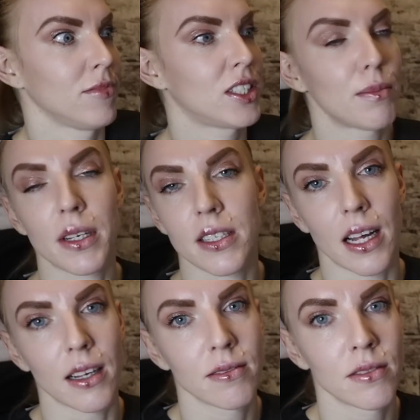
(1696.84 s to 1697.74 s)
Simple as
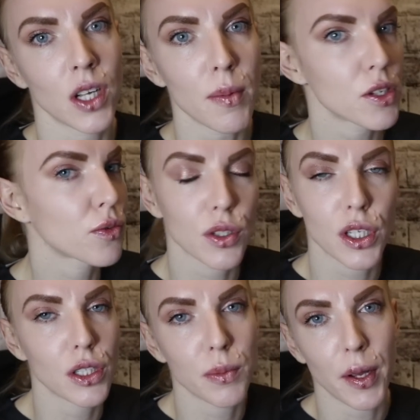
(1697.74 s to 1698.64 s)
that. Nobody's
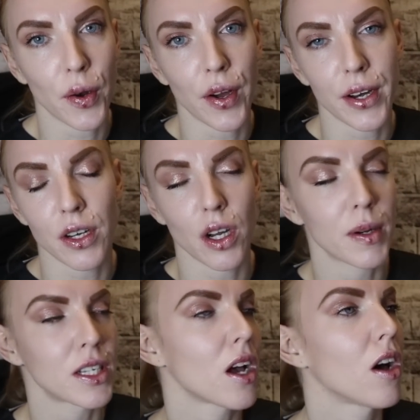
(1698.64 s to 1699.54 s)
forcing you to be online,
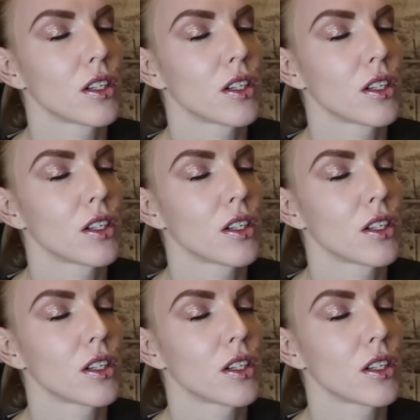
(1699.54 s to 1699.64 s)
nobody's